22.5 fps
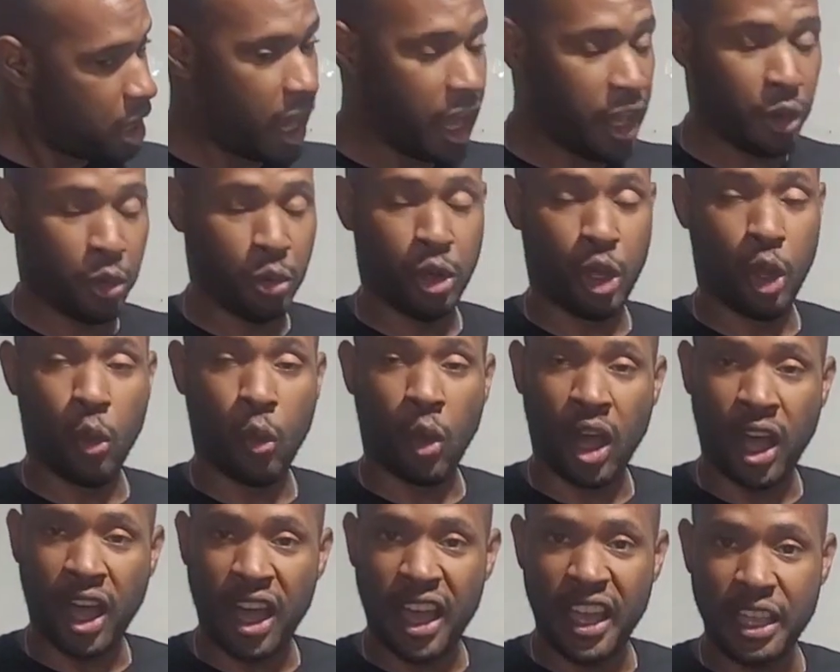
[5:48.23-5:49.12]
I don't know
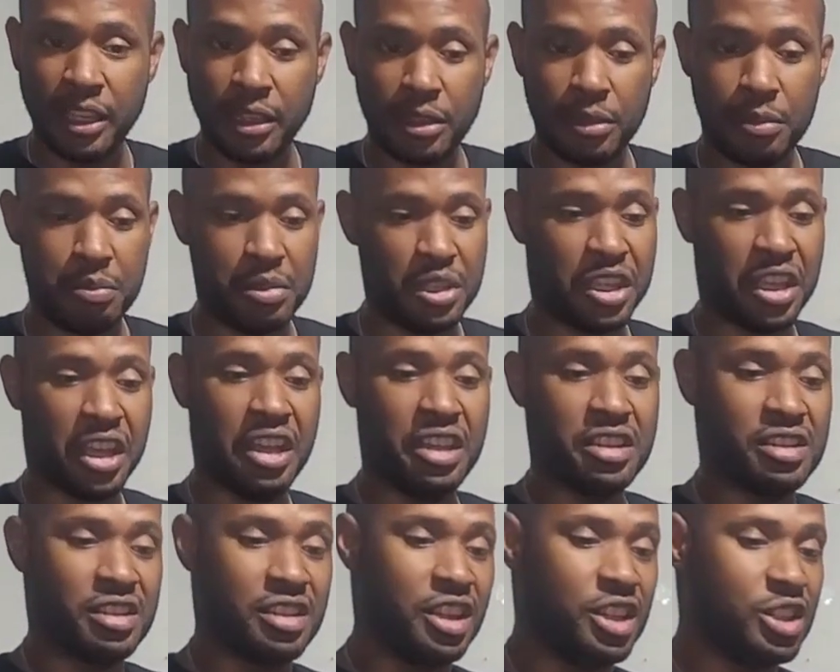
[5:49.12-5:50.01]
why,
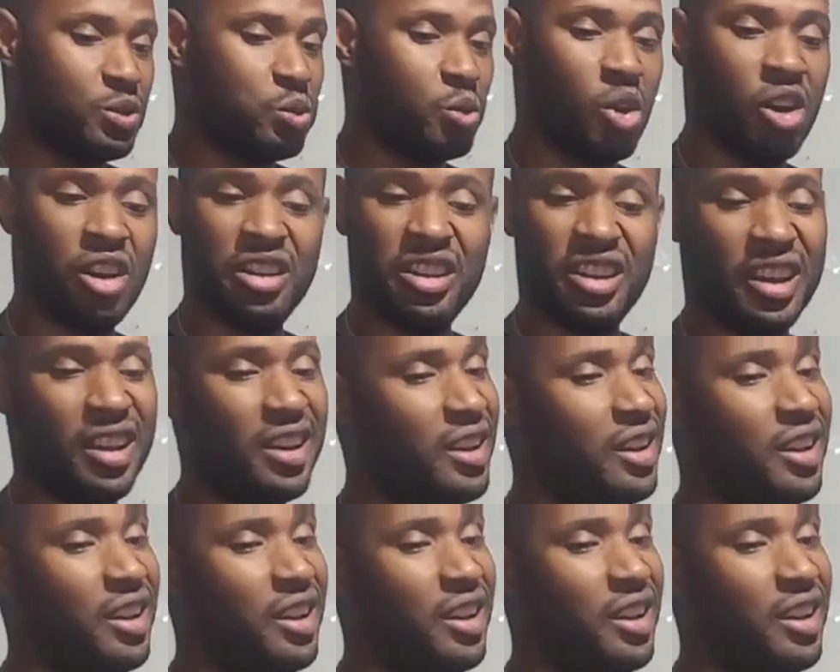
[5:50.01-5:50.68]
because this one